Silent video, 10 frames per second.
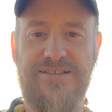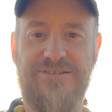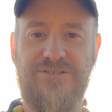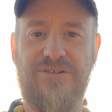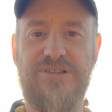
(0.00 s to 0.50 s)

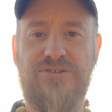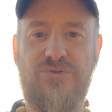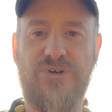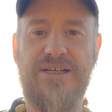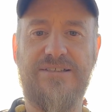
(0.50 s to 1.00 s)
You this
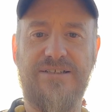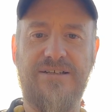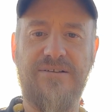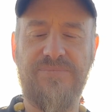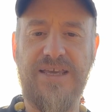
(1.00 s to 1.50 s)
great
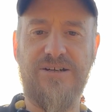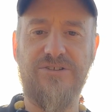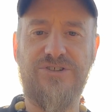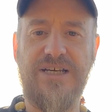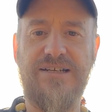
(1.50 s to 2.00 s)

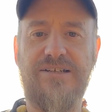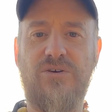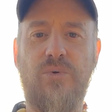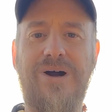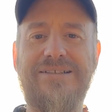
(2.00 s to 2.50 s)
energetic
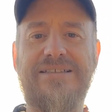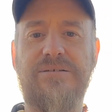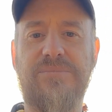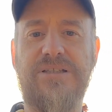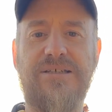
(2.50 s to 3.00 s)

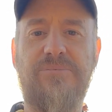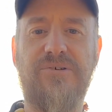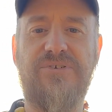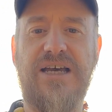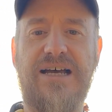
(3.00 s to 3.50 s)
quantum leap
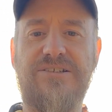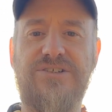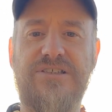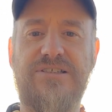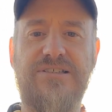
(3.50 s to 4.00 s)
of
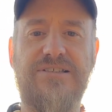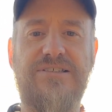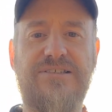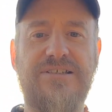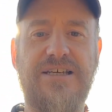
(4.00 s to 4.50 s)
consciousness